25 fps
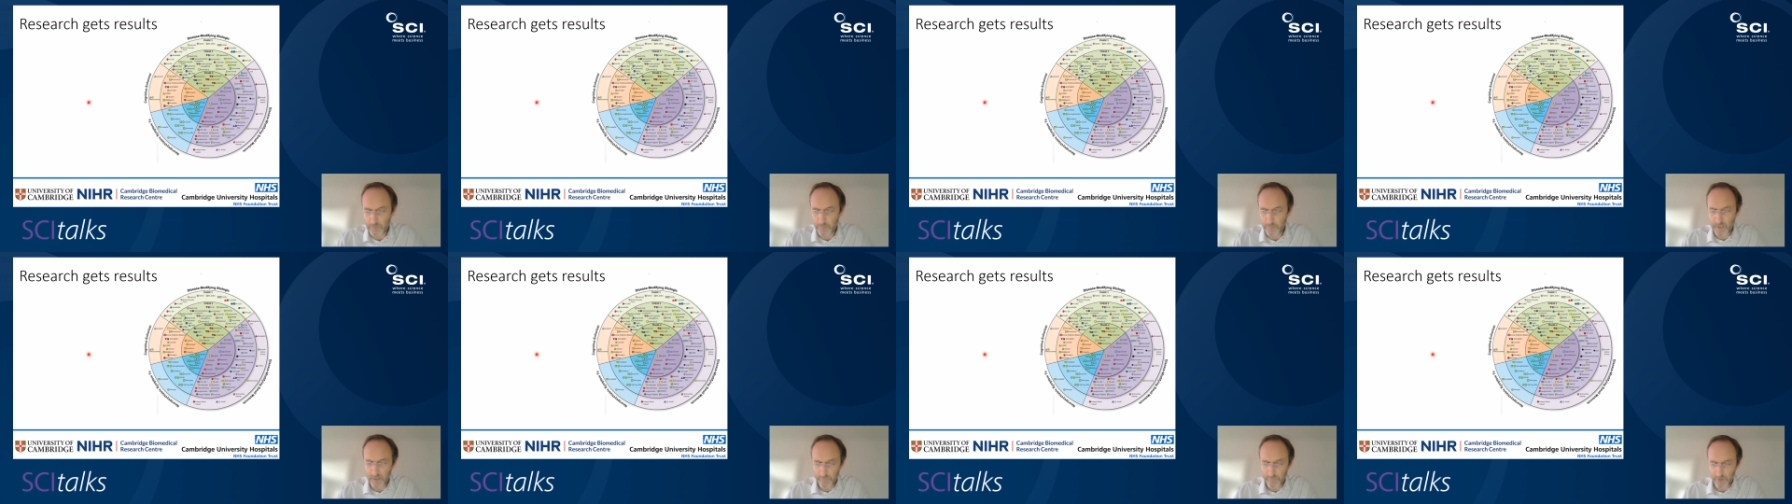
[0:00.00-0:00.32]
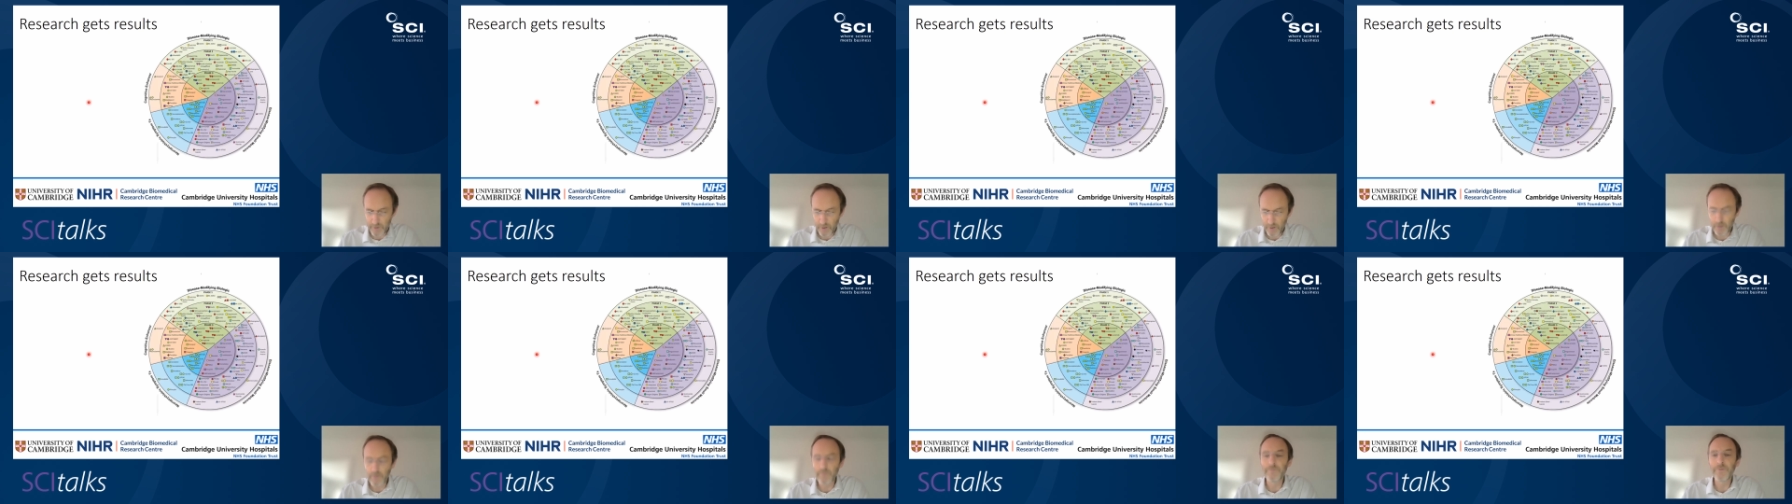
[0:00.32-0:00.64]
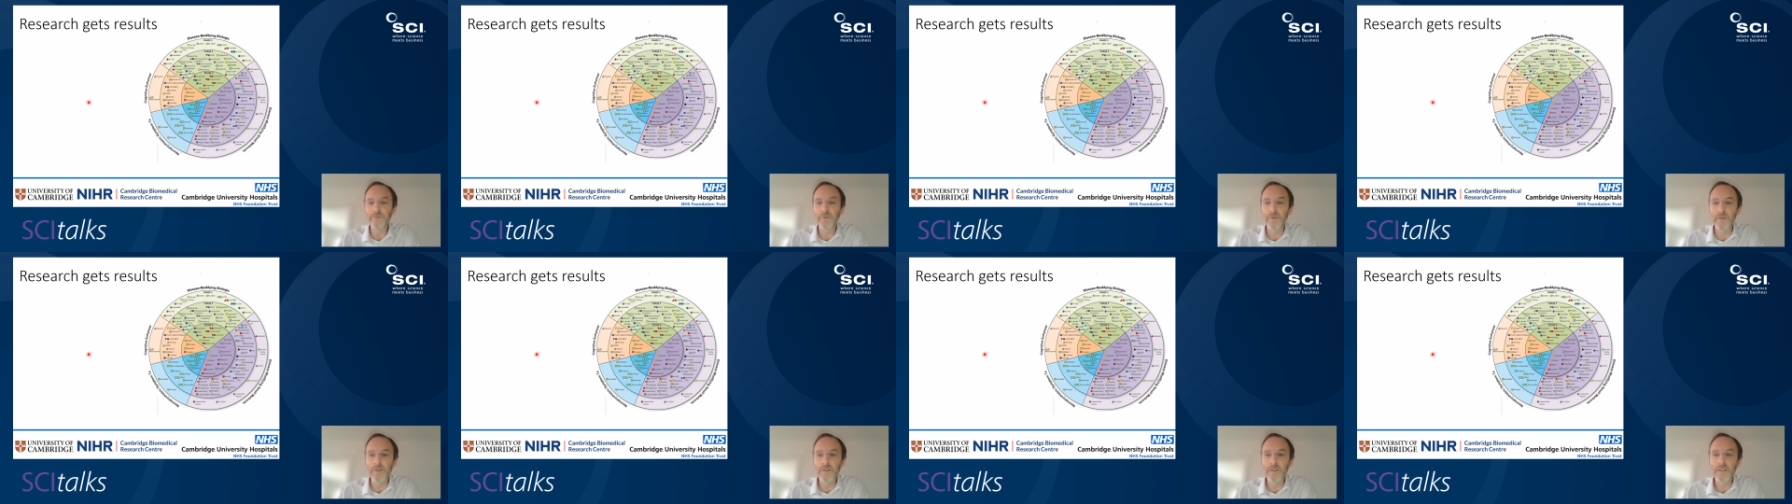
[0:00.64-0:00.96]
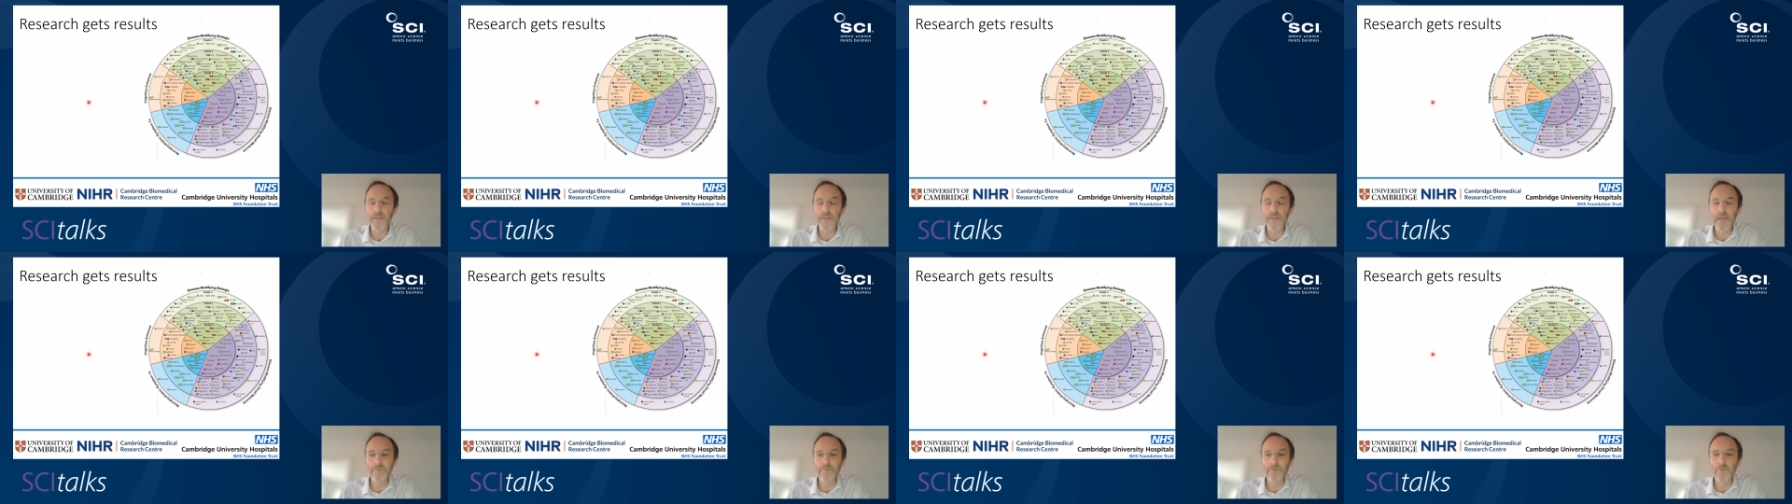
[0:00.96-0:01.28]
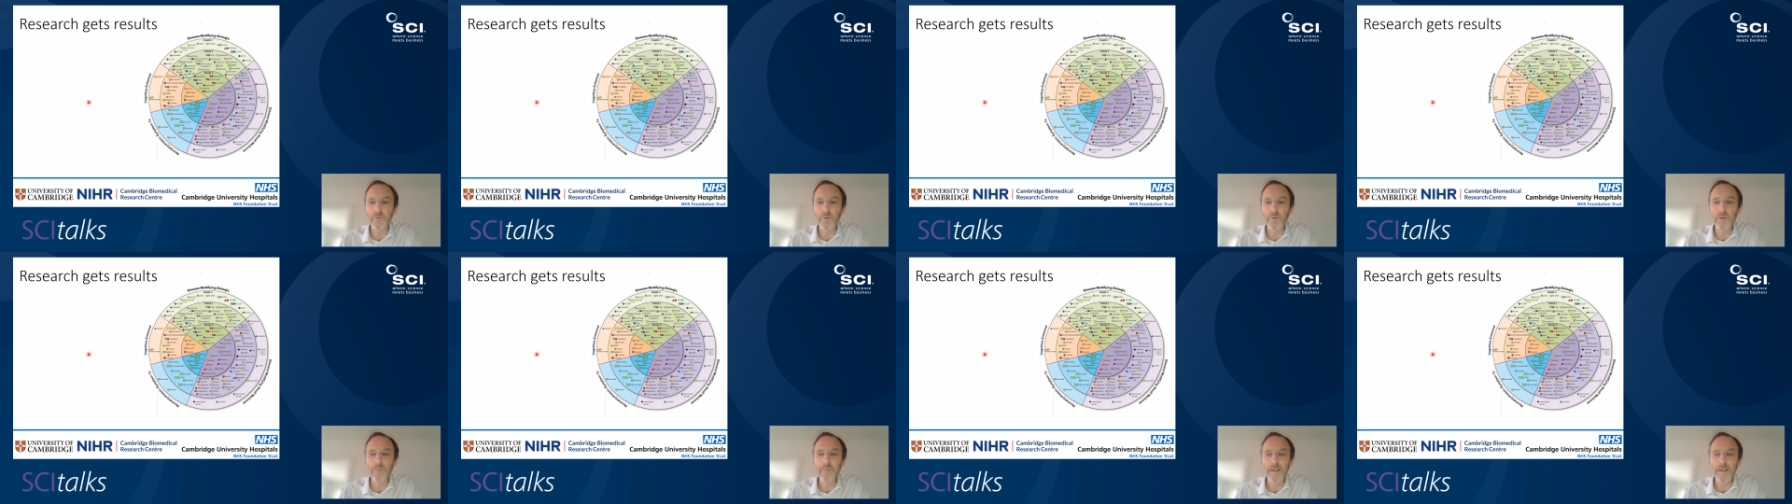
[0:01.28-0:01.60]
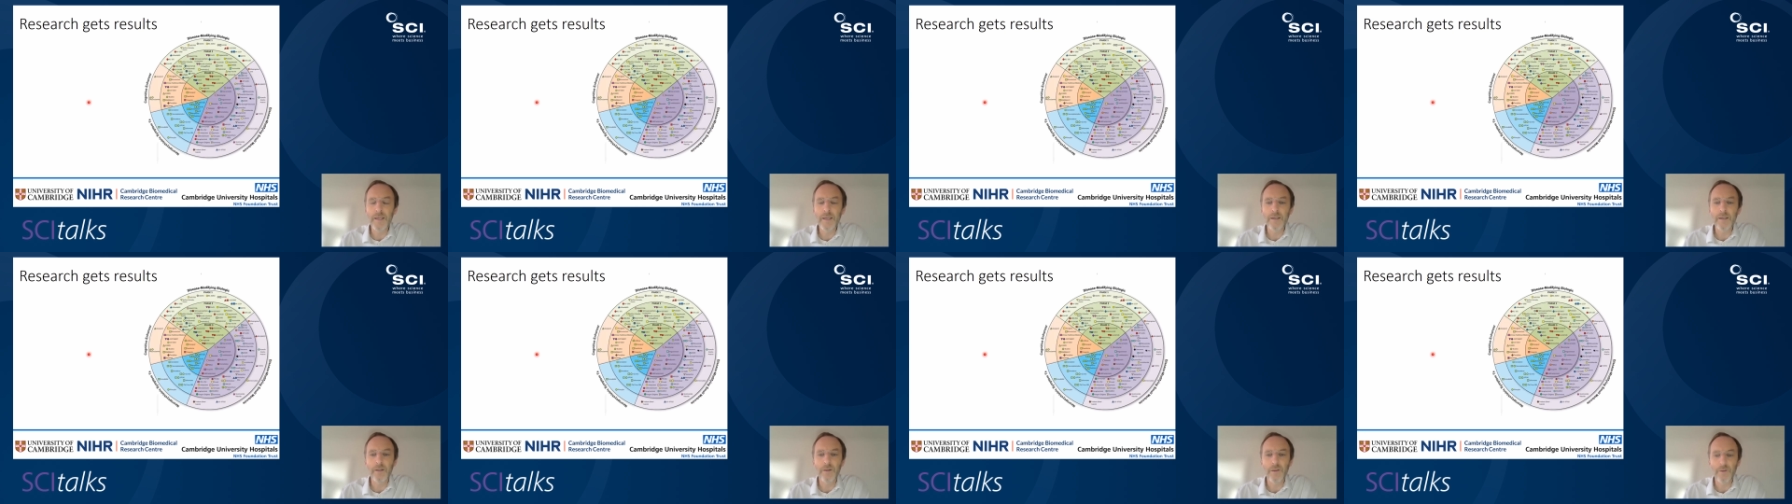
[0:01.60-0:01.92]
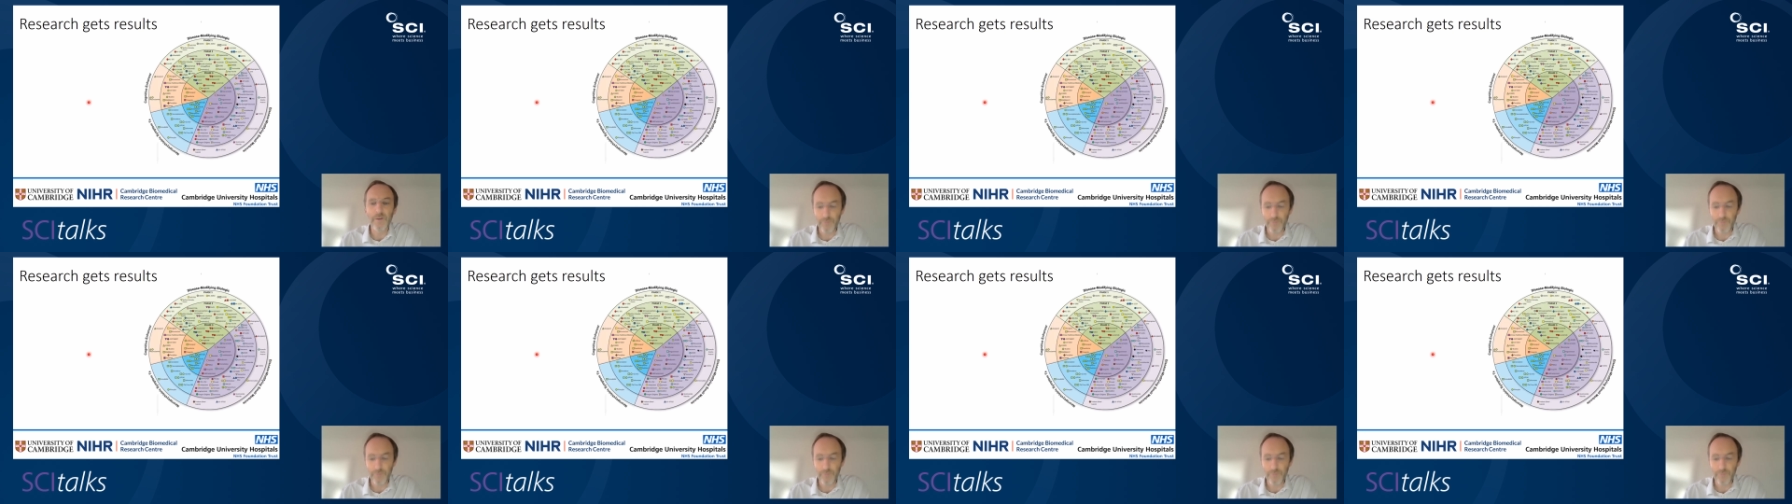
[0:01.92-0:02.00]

we can be confident that several will make it